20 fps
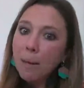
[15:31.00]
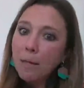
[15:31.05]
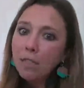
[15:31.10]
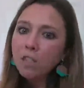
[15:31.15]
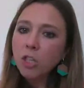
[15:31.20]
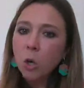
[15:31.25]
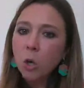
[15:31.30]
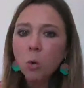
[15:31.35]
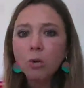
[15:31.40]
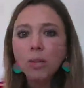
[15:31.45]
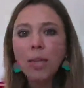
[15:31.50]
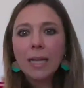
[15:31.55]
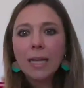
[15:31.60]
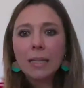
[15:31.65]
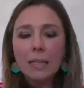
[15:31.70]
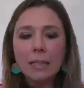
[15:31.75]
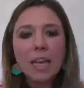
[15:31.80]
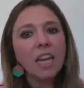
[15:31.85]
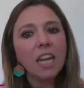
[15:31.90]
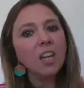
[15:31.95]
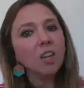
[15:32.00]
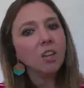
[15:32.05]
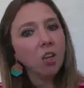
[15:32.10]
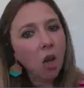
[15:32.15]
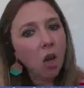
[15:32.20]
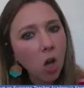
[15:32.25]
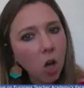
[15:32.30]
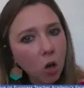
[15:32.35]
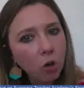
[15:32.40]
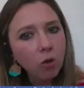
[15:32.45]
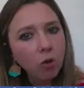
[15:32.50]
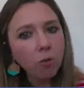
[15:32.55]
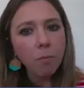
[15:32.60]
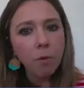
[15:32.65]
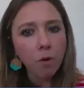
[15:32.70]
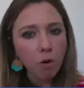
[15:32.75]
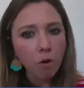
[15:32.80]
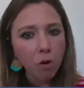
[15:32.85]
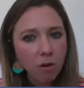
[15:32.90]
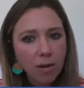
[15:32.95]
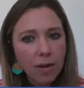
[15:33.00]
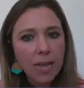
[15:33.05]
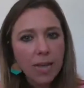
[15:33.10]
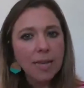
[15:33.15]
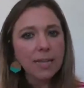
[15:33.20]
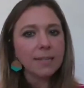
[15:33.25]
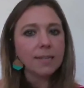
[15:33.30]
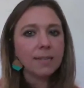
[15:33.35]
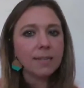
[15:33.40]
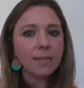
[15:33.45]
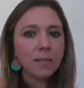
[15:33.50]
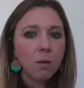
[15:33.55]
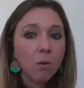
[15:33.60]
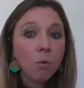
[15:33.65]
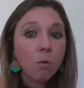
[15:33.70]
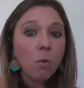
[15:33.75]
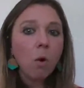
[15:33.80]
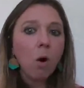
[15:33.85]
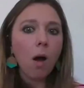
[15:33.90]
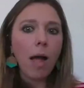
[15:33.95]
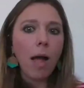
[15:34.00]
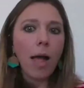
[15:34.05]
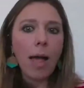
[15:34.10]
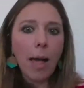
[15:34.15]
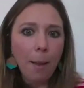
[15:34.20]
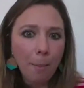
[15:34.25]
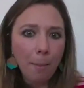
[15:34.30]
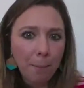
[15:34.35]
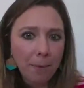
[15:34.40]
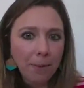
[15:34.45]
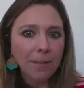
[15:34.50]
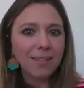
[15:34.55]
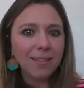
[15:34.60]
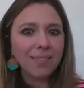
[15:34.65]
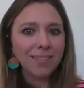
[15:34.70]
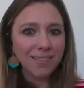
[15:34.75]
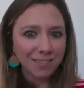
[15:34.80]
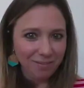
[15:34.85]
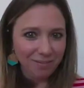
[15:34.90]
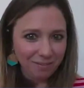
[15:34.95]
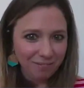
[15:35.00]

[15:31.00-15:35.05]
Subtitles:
but so that they know more or less what happened.